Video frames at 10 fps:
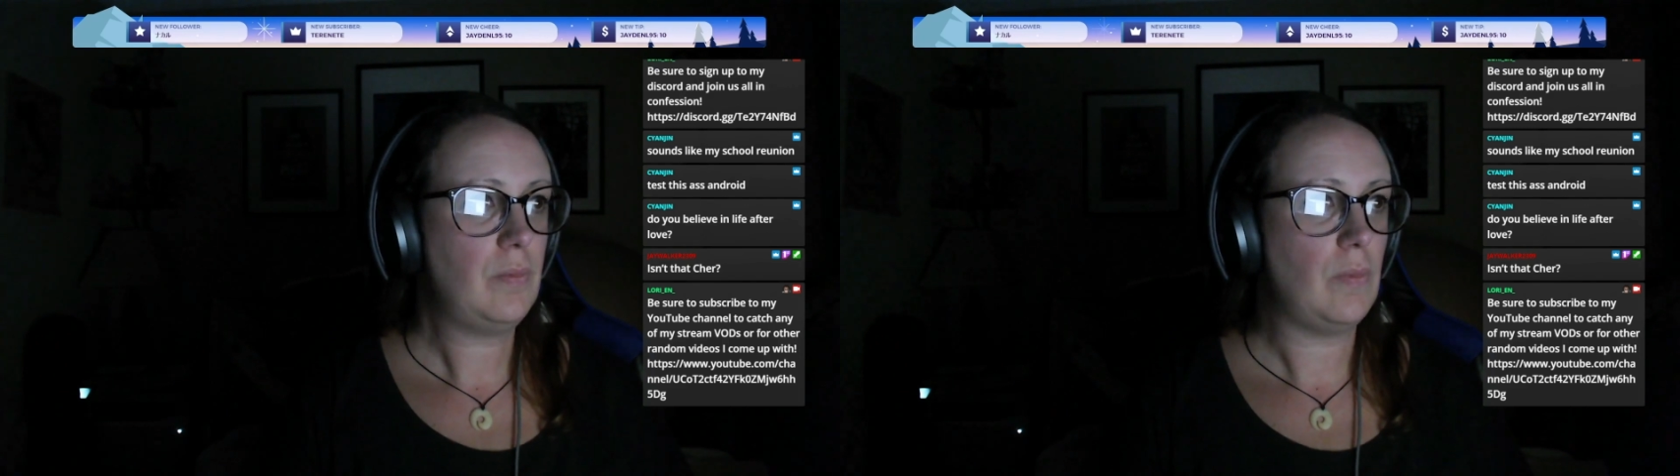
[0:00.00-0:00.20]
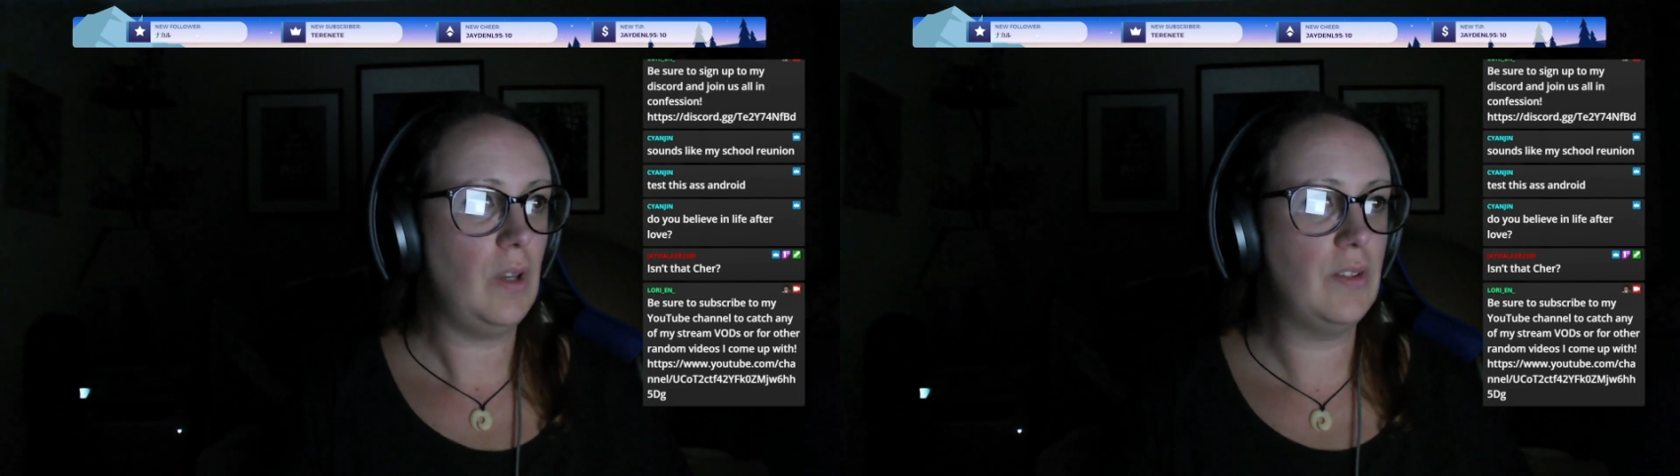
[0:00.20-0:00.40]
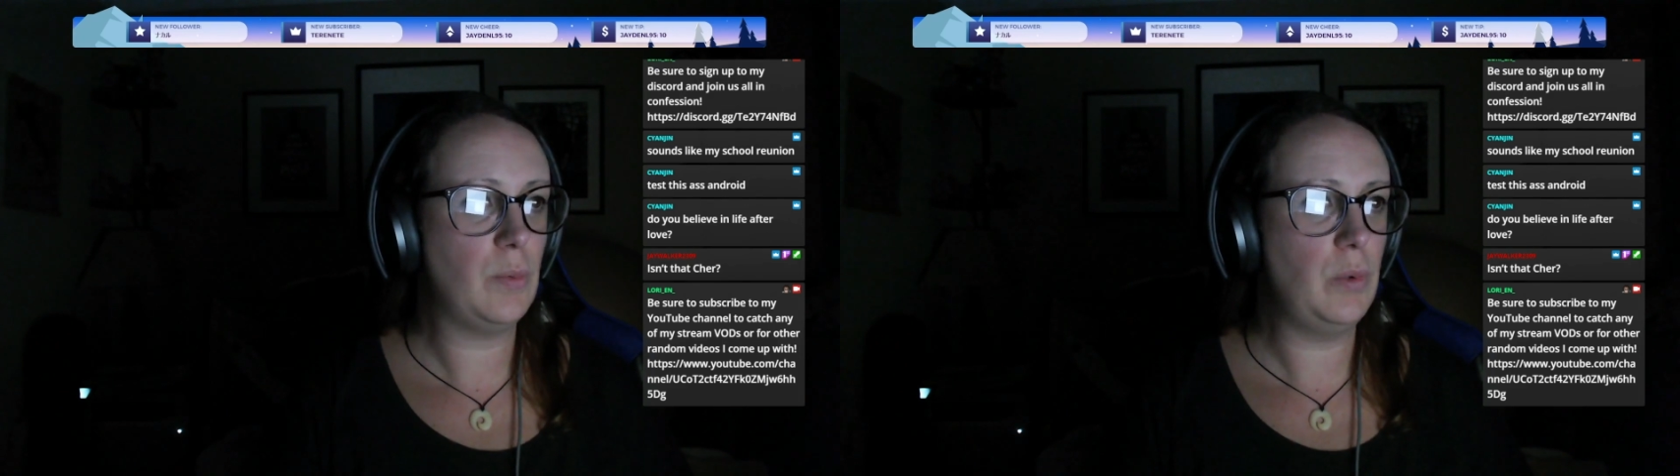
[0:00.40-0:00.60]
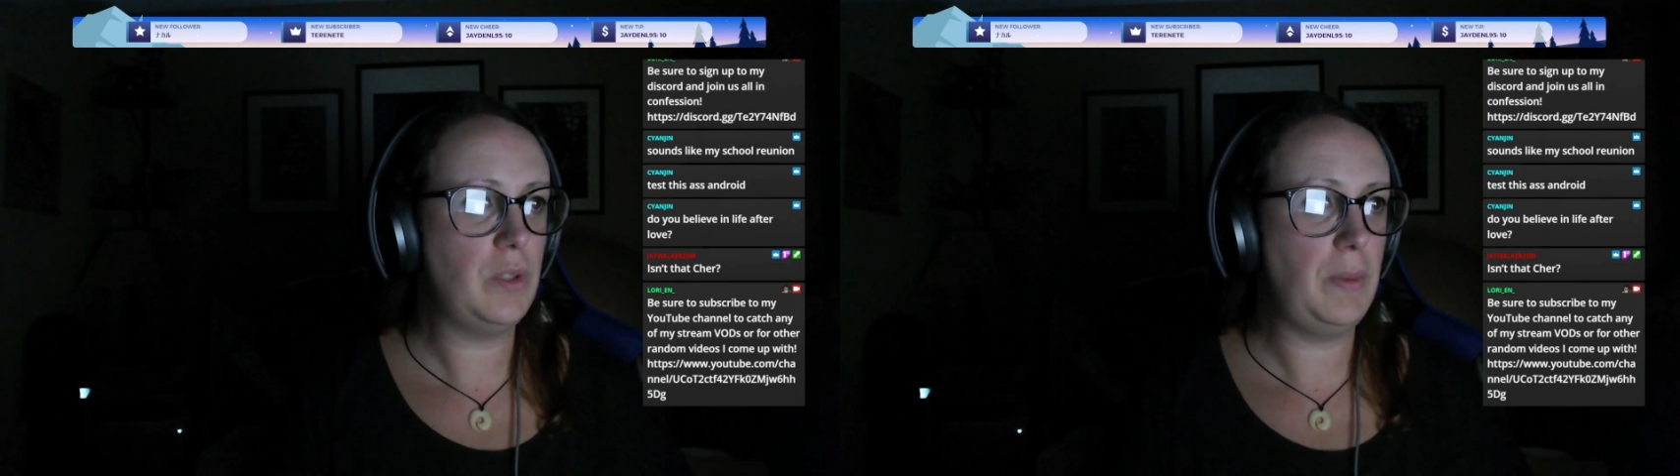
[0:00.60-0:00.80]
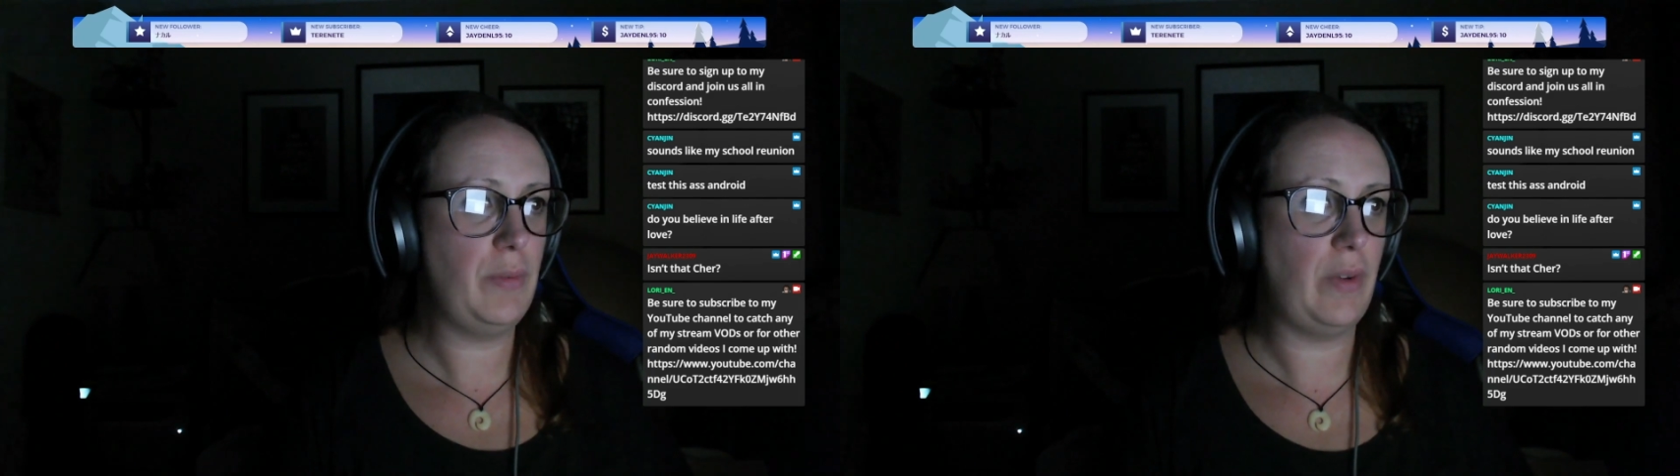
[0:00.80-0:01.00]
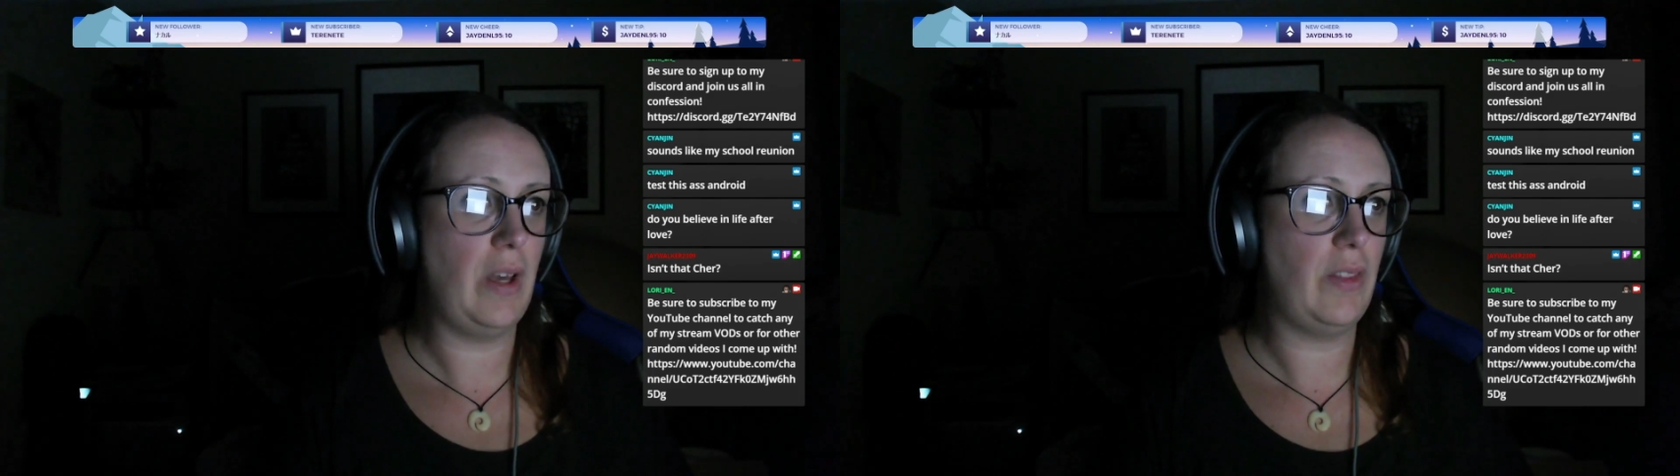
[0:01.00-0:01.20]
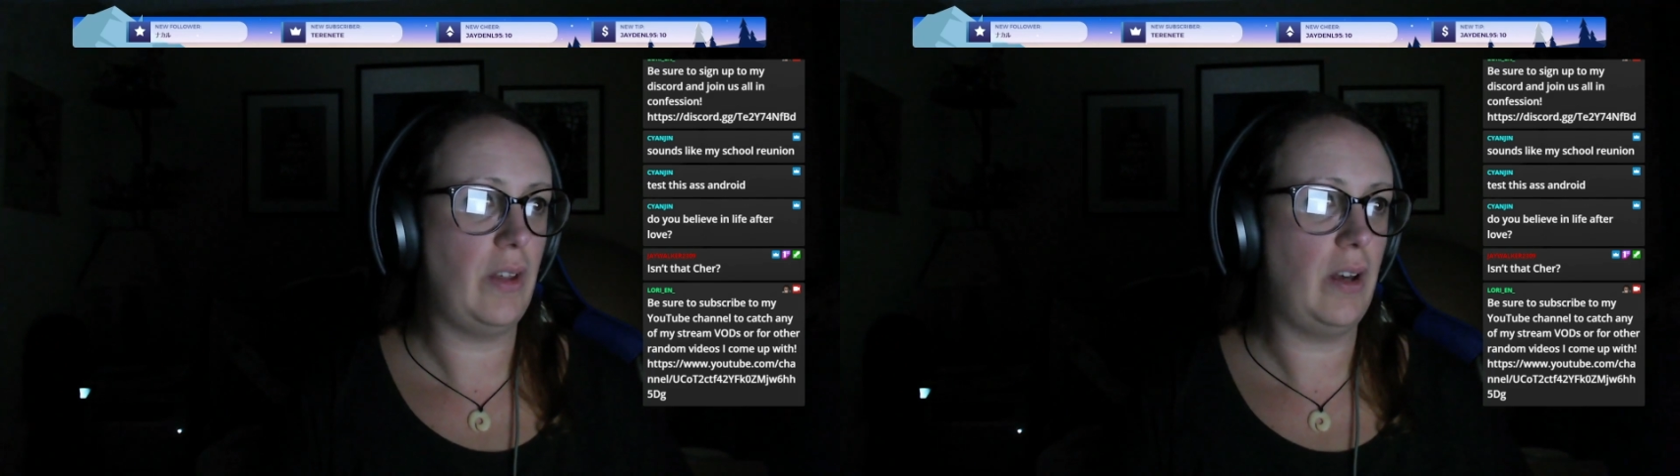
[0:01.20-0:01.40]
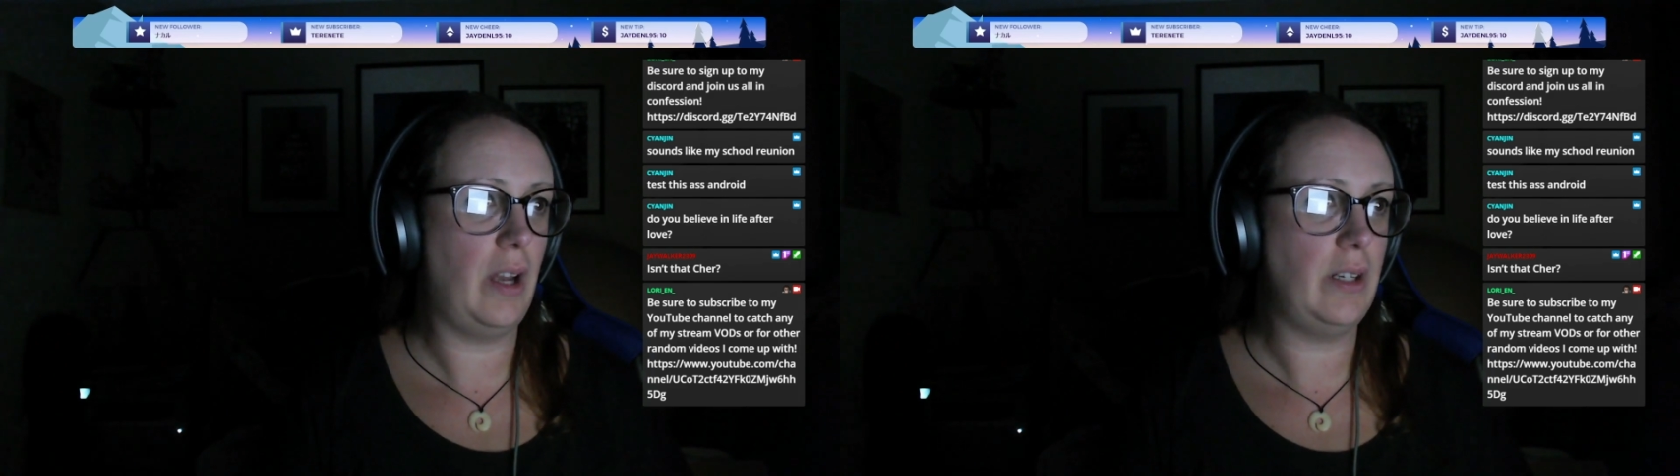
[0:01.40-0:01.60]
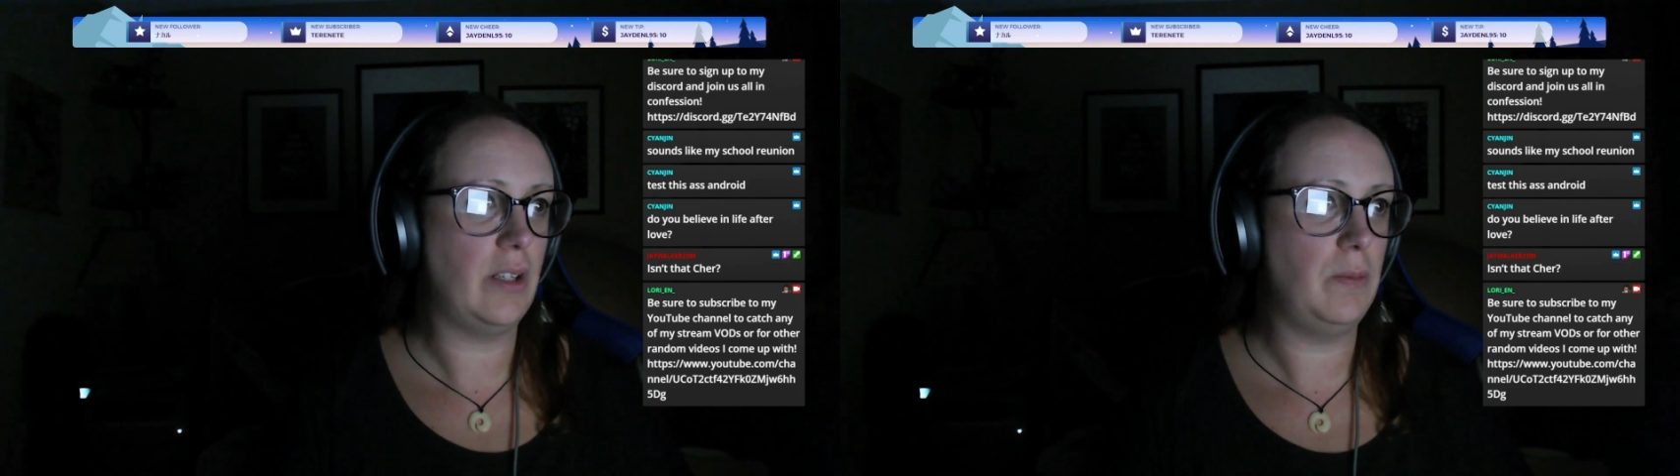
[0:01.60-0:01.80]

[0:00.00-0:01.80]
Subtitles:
As I walked a bit further, I